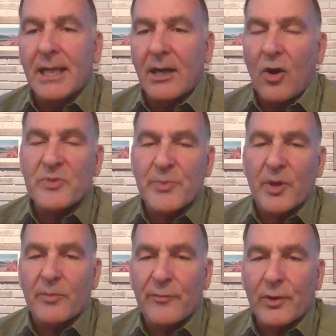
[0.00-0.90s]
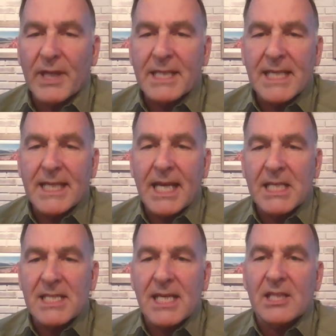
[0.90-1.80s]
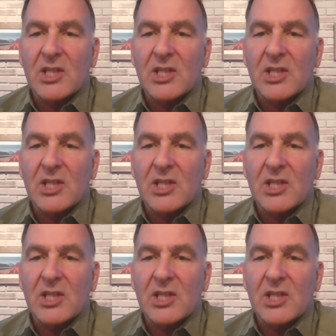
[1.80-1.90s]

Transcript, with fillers: homes built before 1986